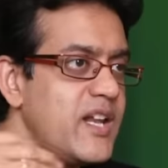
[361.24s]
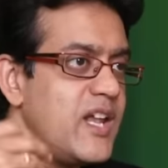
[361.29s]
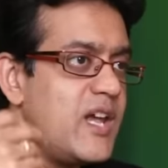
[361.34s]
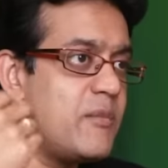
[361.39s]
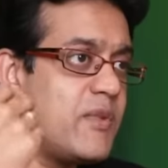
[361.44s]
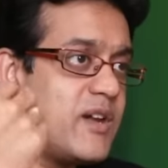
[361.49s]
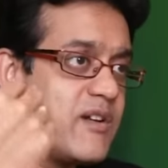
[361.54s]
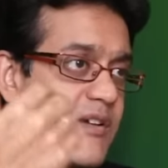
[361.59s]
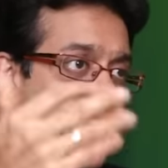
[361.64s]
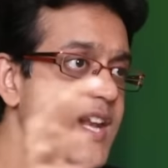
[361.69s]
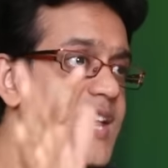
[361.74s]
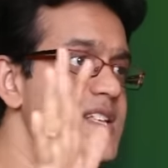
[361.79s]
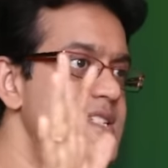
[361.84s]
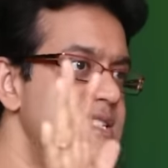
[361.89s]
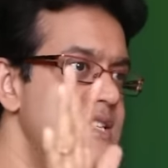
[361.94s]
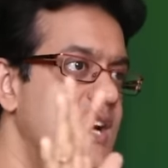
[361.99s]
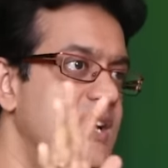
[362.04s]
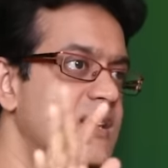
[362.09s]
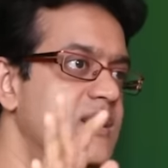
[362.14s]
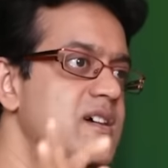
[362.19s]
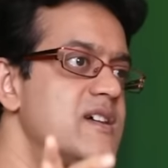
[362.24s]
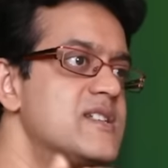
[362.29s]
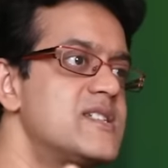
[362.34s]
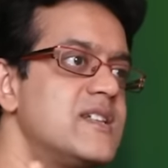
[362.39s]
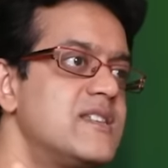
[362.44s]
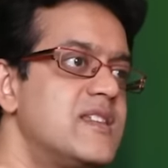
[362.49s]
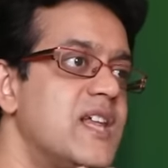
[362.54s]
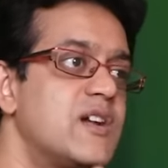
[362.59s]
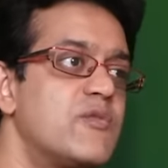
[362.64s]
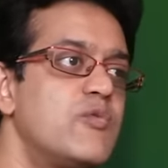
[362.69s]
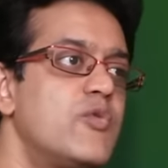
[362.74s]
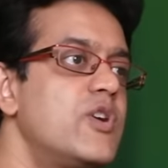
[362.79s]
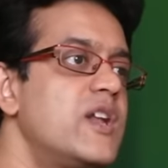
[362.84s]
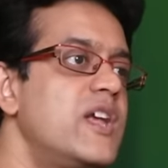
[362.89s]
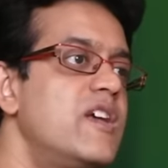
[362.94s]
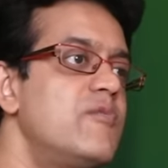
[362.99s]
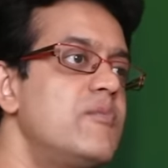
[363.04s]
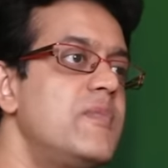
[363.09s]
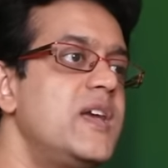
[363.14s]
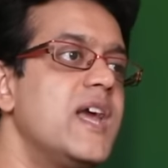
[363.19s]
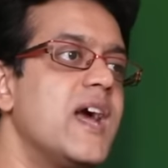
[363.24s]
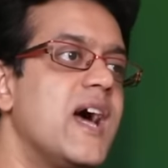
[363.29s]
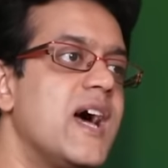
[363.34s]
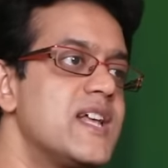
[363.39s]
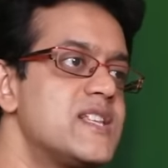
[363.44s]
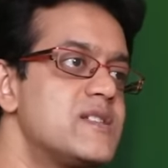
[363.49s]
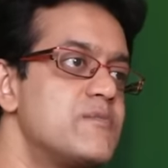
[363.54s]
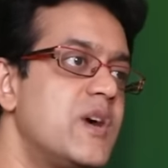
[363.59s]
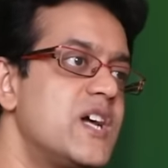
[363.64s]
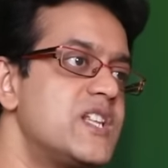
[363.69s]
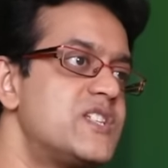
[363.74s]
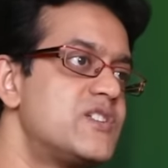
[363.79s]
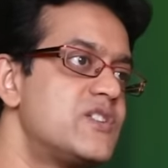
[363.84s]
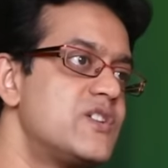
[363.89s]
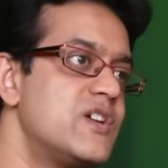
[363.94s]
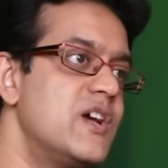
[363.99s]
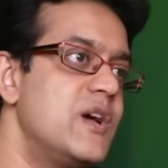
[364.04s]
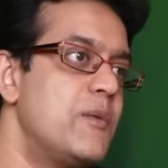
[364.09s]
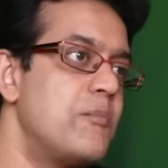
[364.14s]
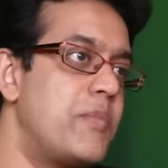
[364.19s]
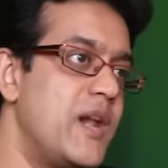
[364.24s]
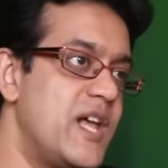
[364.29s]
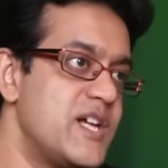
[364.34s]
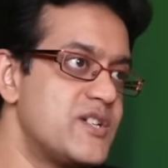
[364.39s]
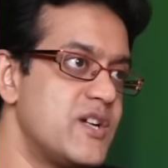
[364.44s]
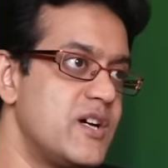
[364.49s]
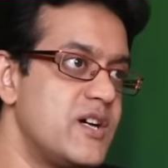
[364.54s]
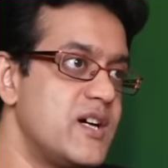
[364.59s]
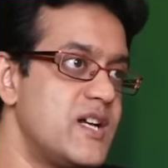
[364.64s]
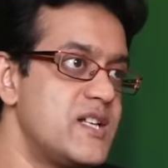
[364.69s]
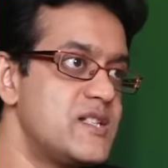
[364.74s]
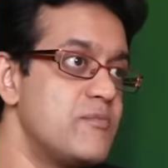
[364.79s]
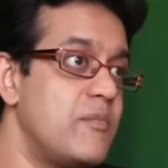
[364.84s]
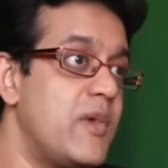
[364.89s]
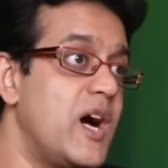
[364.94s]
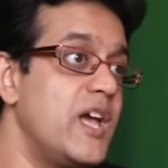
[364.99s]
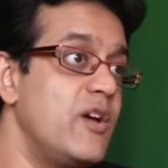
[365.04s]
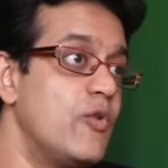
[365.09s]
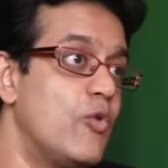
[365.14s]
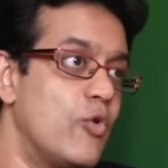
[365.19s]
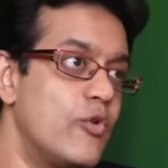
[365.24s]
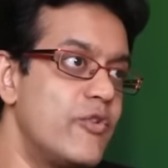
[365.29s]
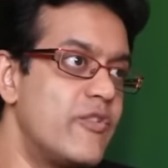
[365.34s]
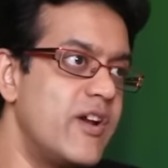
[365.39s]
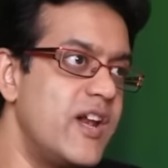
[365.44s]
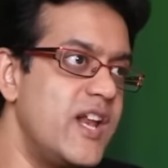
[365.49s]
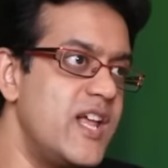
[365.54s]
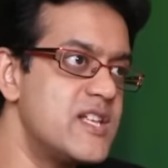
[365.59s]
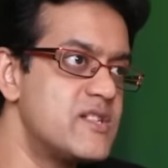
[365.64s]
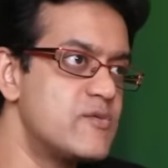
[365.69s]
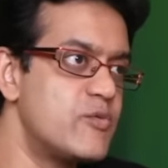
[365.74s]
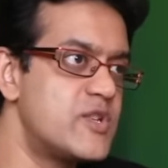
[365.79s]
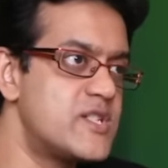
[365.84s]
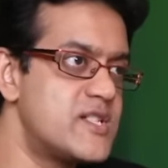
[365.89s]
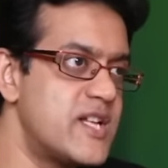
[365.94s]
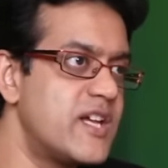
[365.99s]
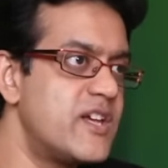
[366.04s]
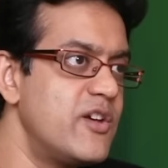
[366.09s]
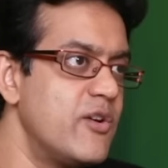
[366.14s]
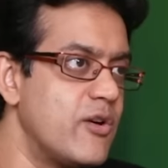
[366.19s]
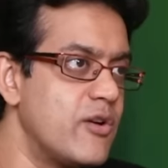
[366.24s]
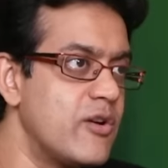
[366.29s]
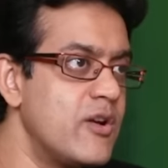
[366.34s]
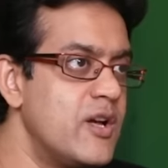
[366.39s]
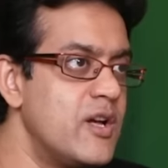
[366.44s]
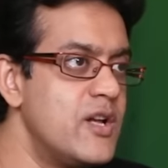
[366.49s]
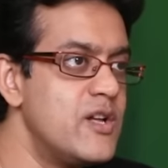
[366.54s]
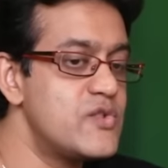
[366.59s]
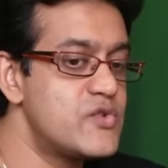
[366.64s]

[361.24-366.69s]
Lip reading: my name and release the others, and that would give me as much pleasure as my own release would secure."